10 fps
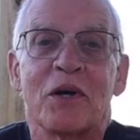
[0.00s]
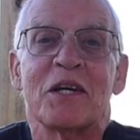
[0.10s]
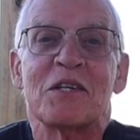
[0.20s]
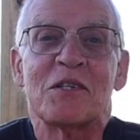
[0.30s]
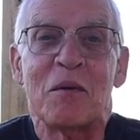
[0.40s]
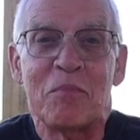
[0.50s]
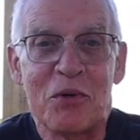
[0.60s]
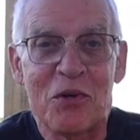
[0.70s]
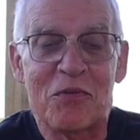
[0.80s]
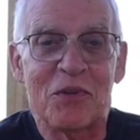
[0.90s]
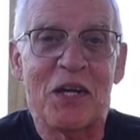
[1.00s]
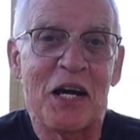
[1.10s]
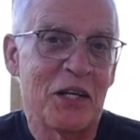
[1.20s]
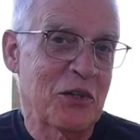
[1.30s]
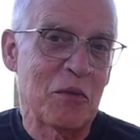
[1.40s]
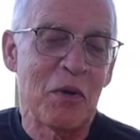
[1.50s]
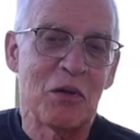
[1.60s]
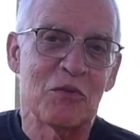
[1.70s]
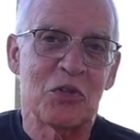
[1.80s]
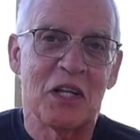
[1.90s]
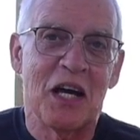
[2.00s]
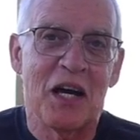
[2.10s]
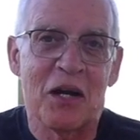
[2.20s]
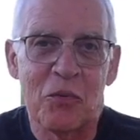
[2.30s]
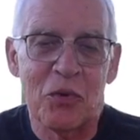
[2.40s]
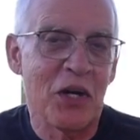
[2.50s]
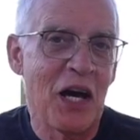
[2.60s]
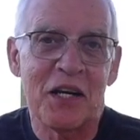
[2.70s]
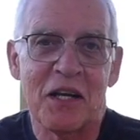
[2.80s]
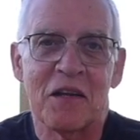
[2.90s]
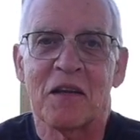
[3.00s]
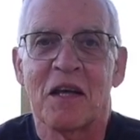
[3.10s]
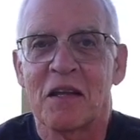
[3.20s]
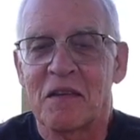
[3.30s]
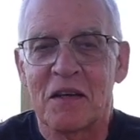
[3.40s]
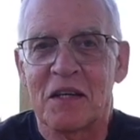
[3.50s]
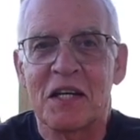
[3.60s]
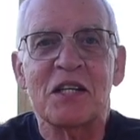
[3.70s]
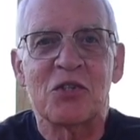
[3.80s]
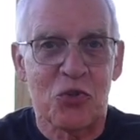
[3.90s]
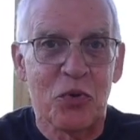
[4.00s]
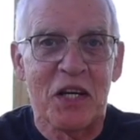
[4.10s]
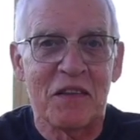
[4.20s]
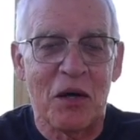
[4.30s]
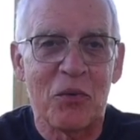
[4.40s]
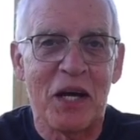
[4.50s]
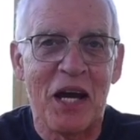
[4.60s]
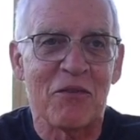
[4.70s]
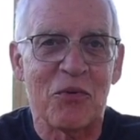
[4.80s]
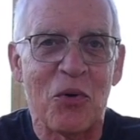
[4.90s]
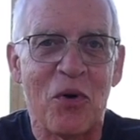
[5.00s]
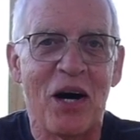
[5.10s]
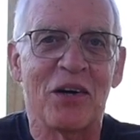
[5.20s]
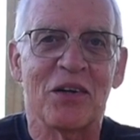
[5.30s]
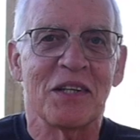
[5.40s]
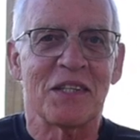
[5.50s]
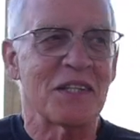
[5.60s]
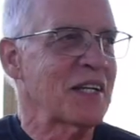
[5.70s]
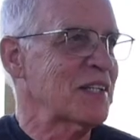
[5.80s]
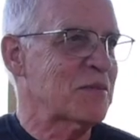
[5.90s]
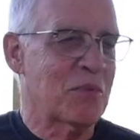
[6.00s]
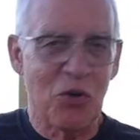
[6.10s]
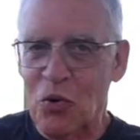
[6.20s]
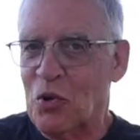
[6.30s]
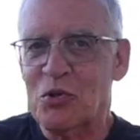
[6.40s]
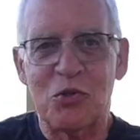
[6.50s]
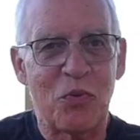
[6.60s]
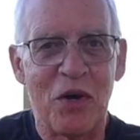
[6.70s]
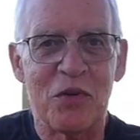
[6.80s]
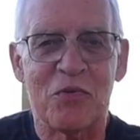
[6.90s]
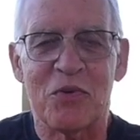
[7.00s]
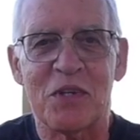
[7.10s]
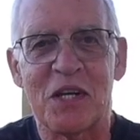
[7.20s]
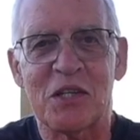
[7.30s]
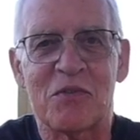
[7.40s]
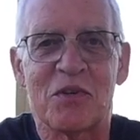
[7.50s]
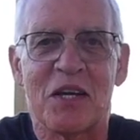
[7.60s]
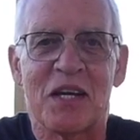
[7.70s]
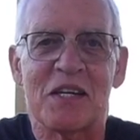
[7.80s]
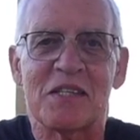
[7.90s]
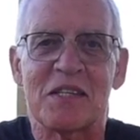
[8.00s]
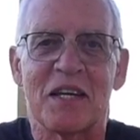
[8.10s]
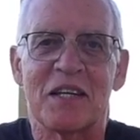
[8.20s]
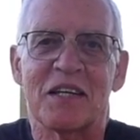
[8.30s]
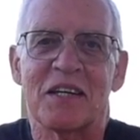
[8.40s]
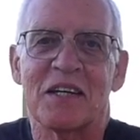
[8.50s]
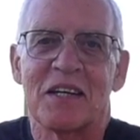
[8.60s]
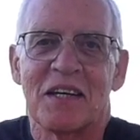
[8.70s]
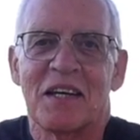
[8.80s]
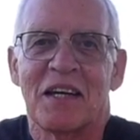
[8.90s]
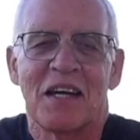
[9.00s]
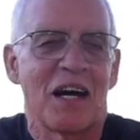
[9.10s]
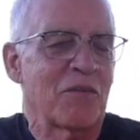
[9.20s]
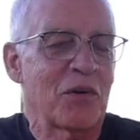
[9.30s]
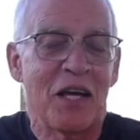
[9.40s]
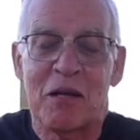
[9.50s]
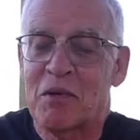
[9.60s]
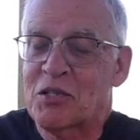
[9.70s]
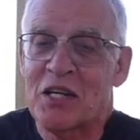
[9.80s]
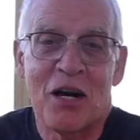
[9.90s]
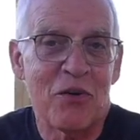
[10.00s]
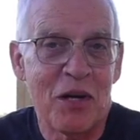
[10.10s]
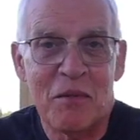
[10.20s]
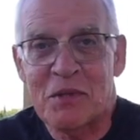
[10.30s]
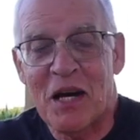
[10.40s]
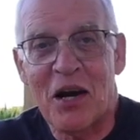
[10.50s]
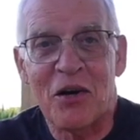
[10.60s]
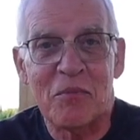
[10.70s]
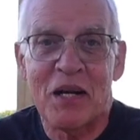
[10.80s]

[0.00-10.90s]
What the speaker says: it is a beautiful night here in the middle of July. We're not in the heat streak that we had for a while. It's gorgeous weather for the next few days, and I've already had my shower and I'm tired, but